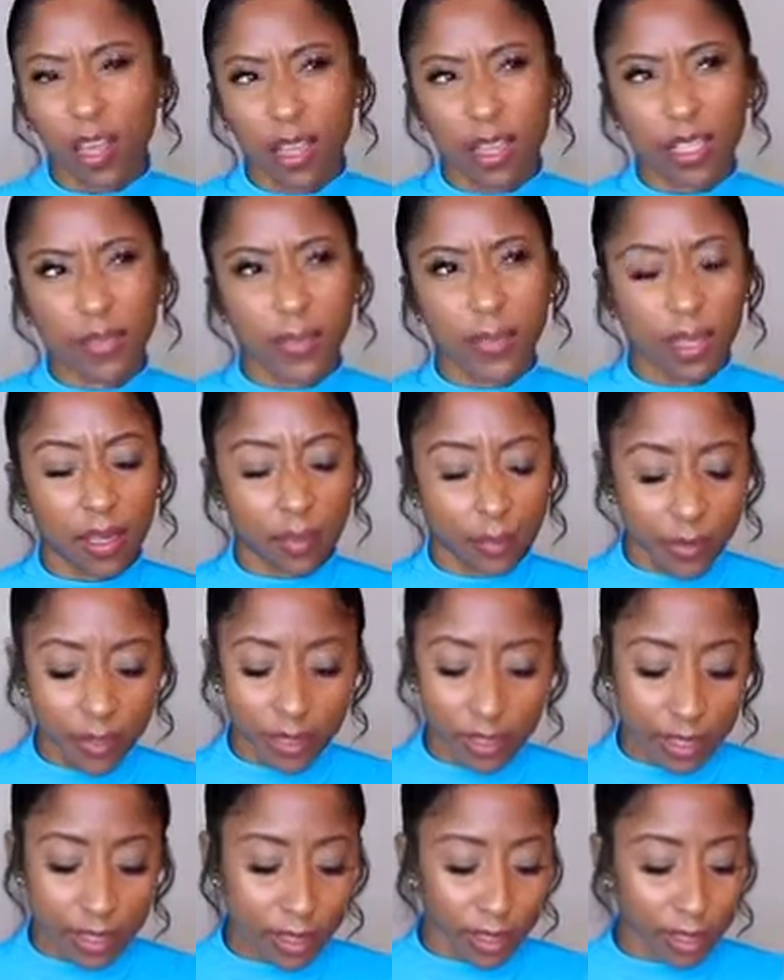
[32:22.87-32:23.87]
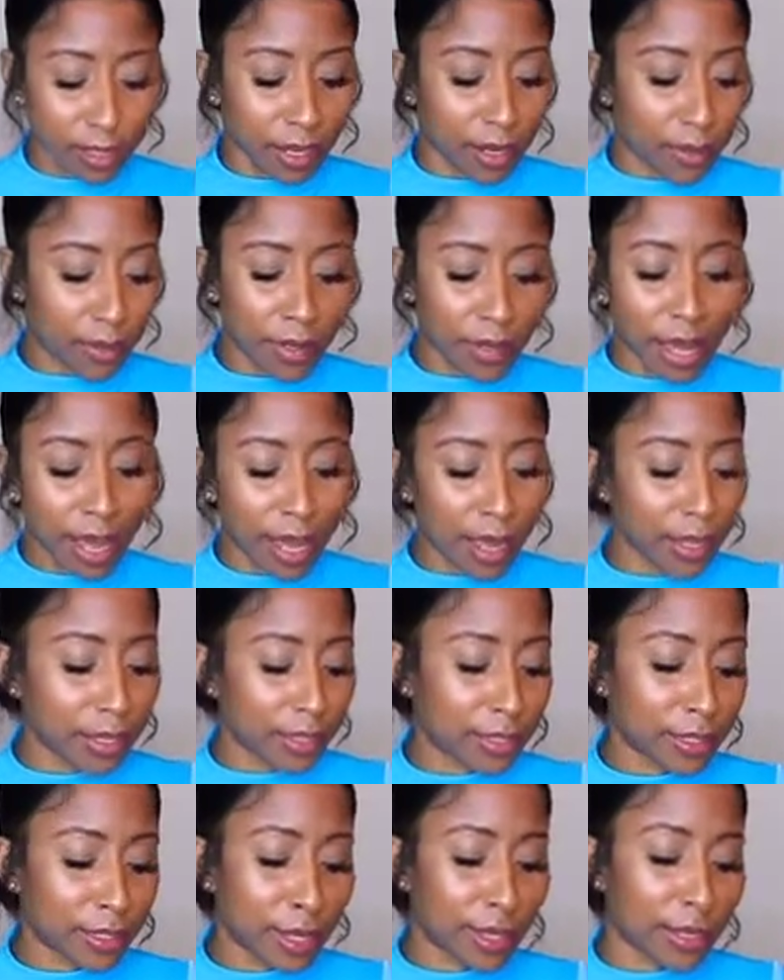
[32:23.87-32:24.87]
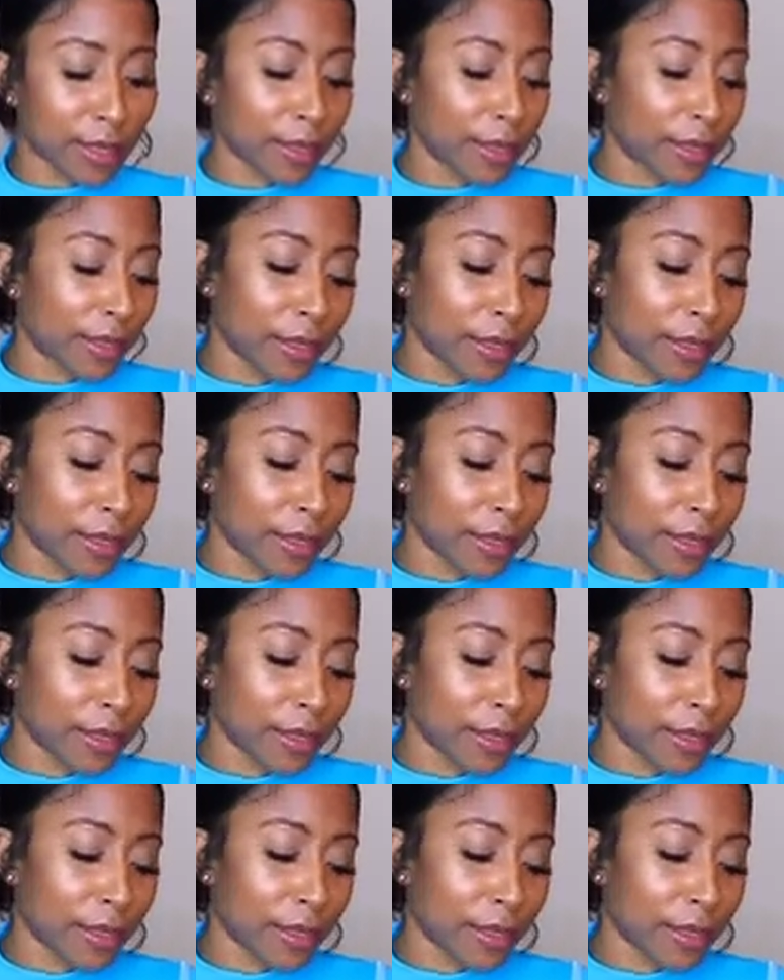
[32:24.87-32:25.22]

that's making more sense now. Yeah, it's like,